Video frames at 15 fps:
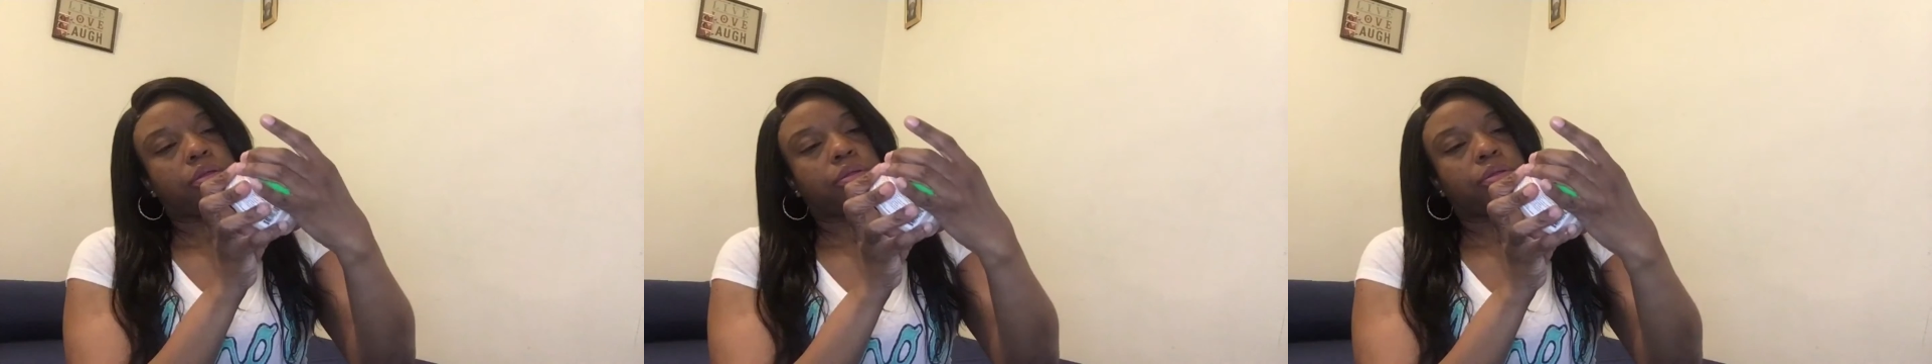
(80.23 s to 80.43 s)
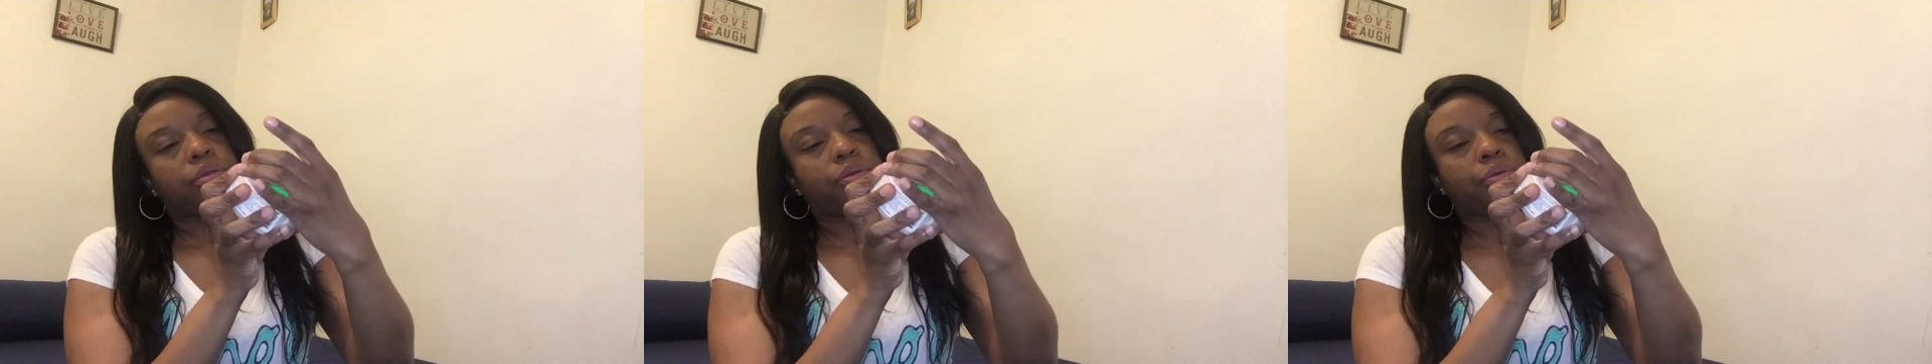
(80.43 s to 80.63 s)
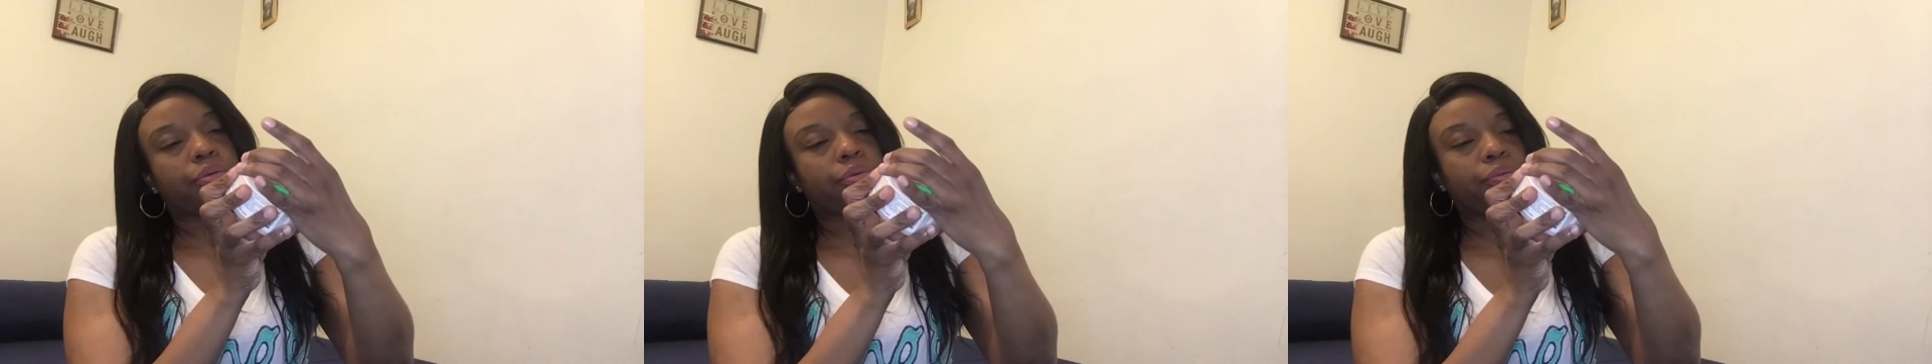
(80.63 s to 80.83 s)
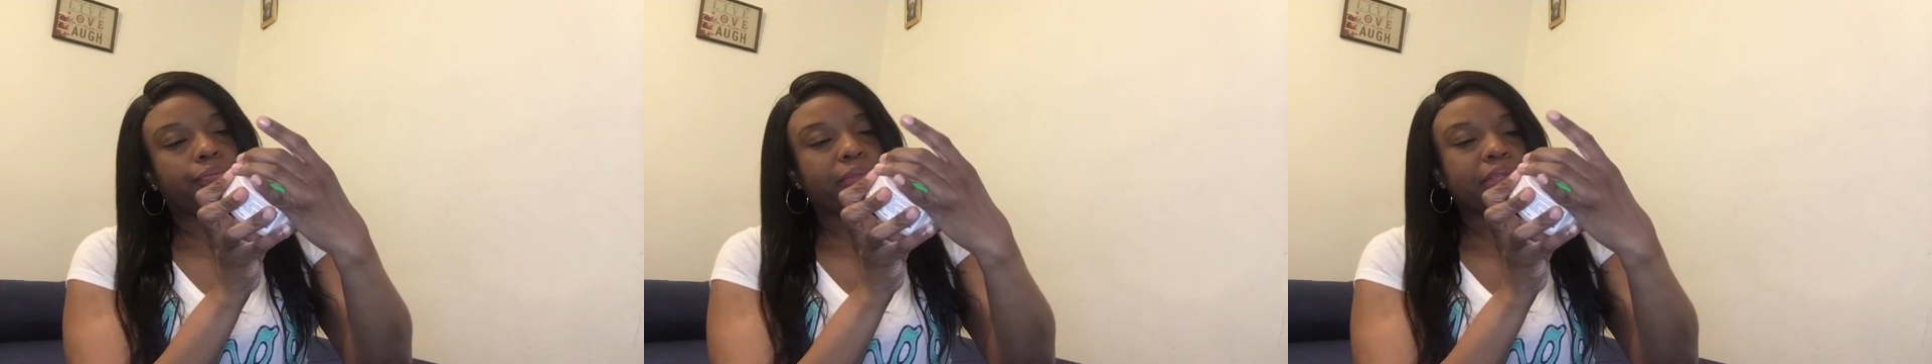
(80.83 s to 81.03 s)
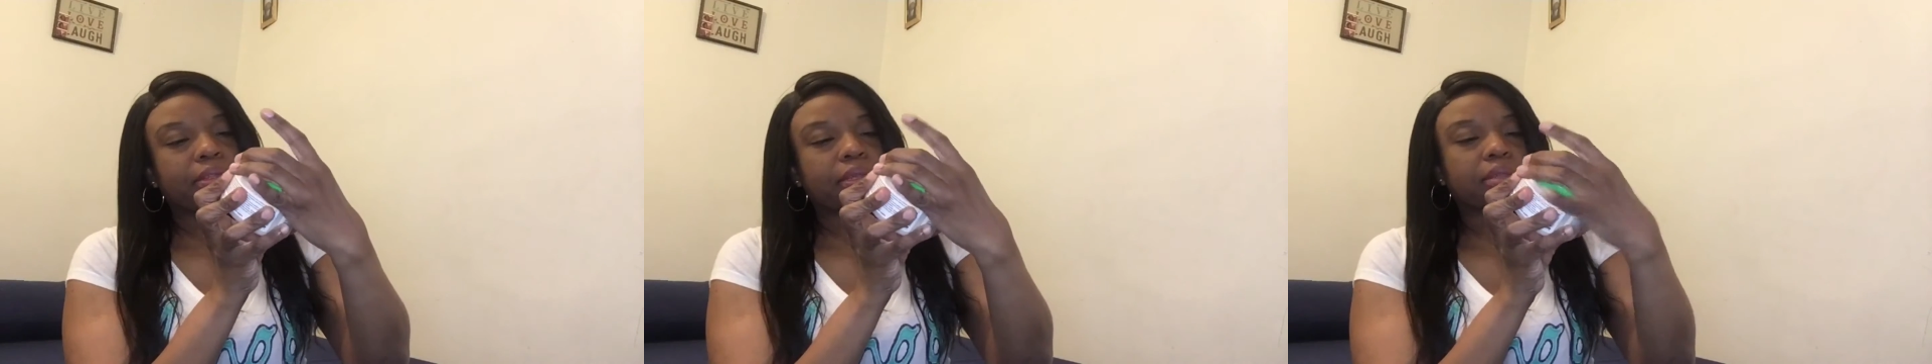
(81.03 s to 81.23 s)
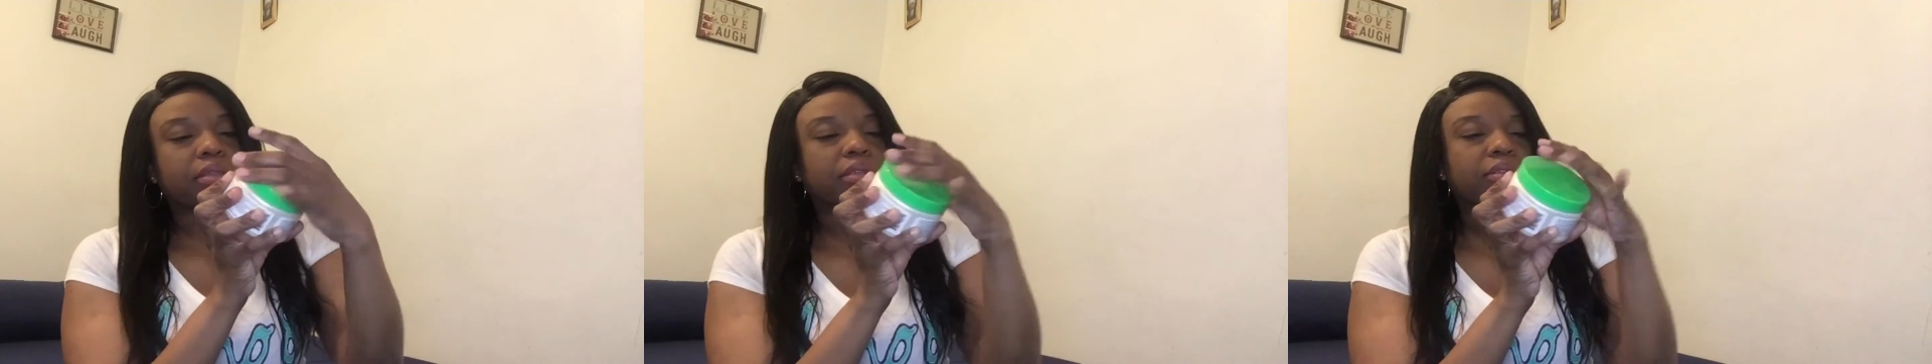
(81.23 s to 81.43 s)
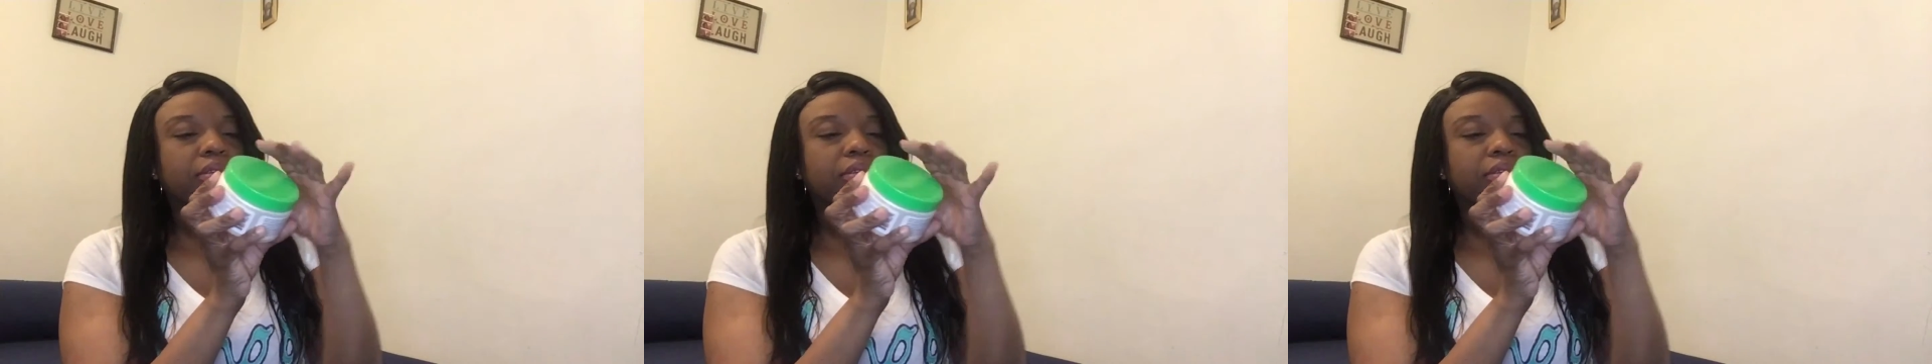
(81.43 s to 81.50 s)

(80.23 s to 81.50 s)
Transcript: So it says